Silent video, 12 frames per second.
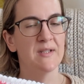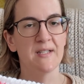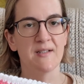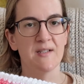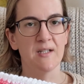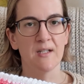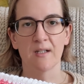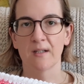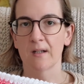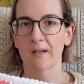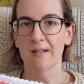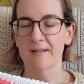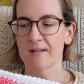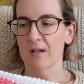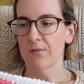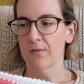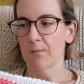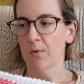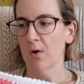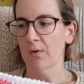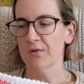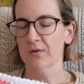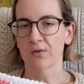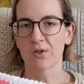This year Litsa from
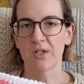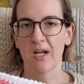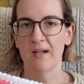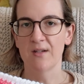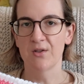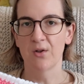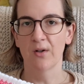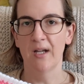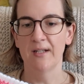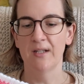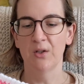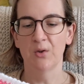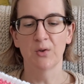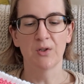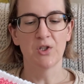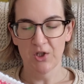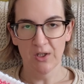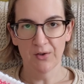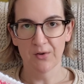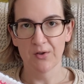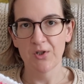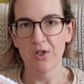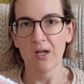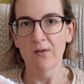Coco's Crochet is donating to the
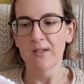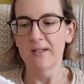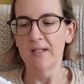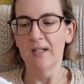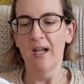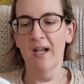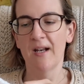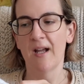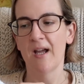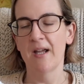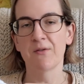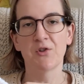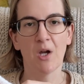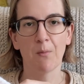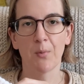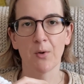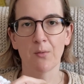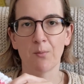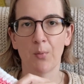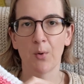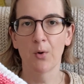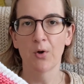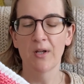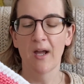children charity, and I have jumped on
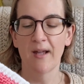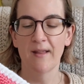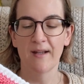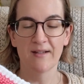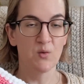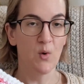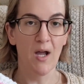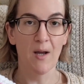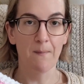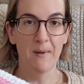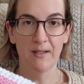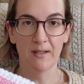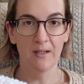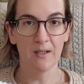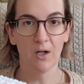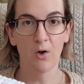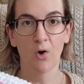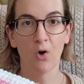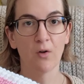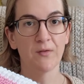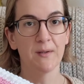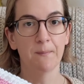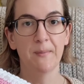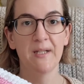board, and that's why I'm making all of
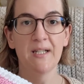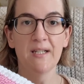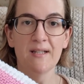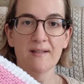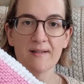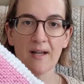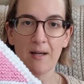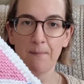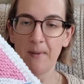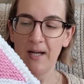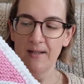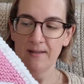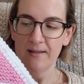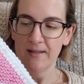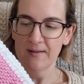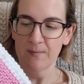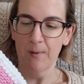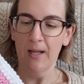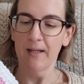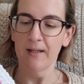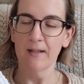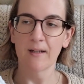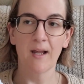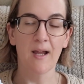the beanies. I made this
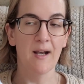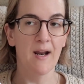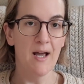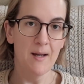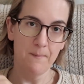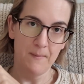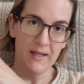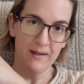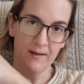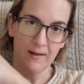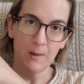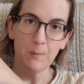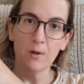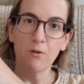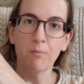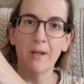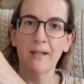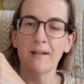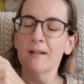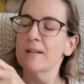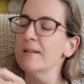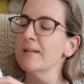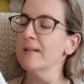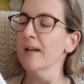blanket, and I'm making a couple of
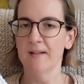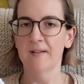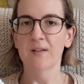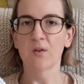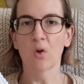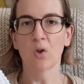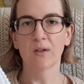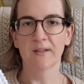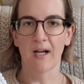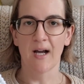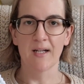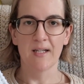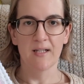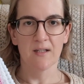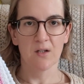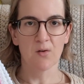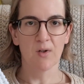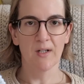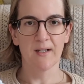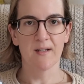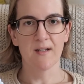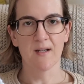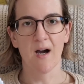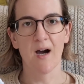blankets. This is all done in
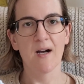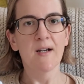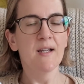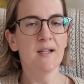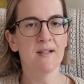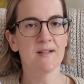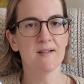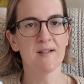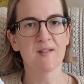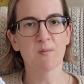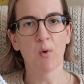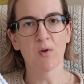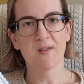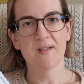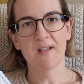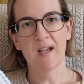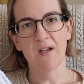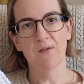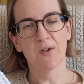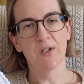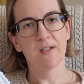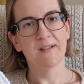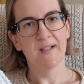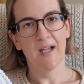acrylic yarn. It is the
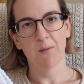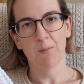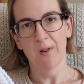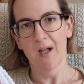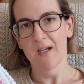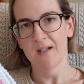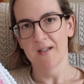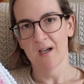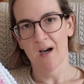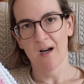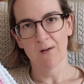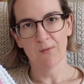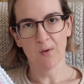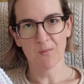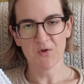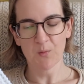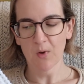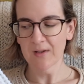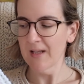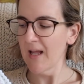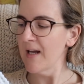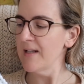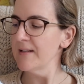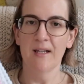Spotsaver 10-ply yarn from
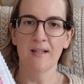Spotlight.